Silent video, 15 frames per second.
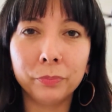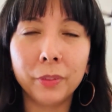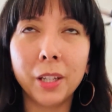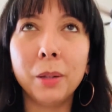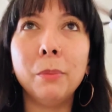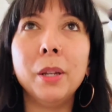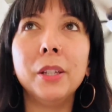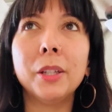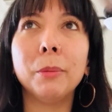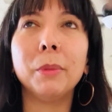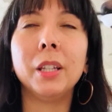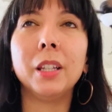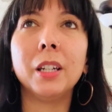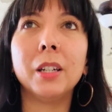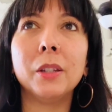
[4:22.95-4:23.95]
Can be
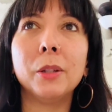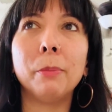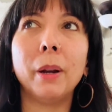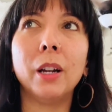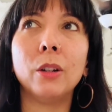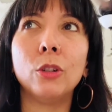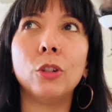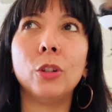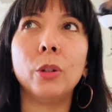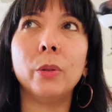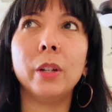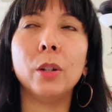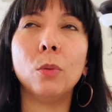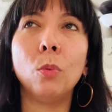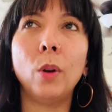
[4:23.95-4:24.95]
something that inspires you
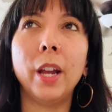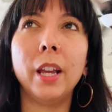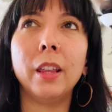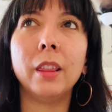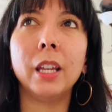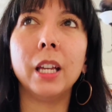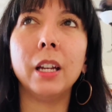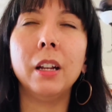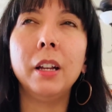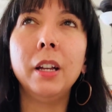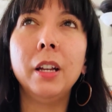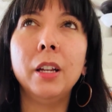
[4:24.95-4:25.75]
in a way that